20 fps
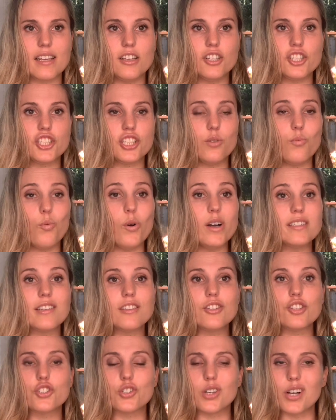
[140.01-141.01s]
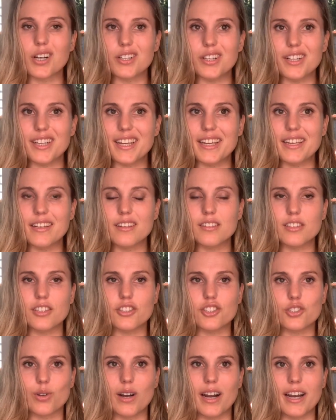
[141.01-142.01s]
she wasn't struggling to
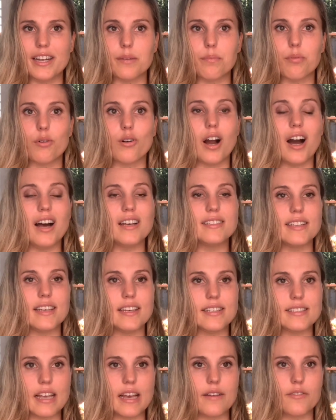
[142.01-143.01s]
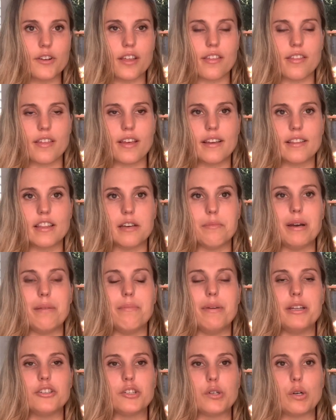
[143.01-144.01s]
try to process everything that my
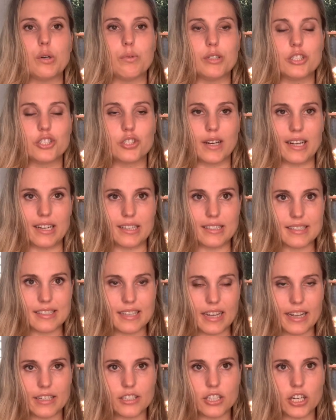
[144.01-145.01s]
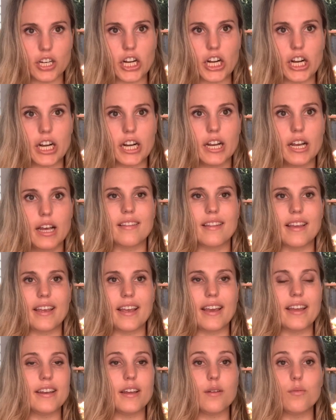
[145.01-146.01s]
mentor was trying to say to her.
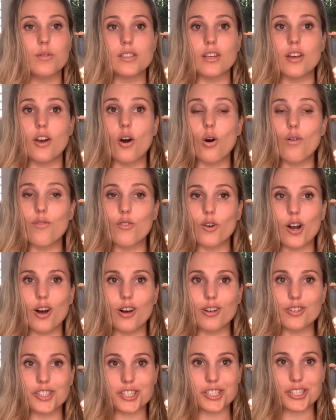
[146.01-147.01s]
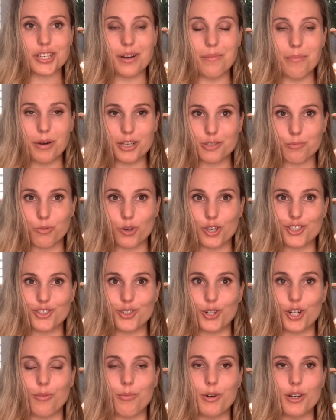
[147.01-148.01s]
And it was overall just a much more
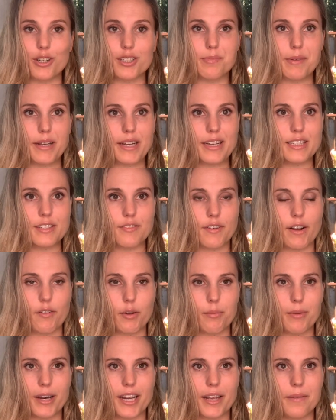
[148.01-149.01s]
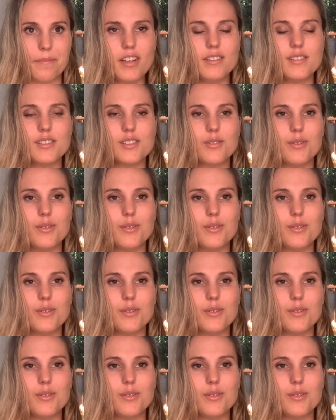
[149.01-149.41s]
enjoyable experience for everybody. So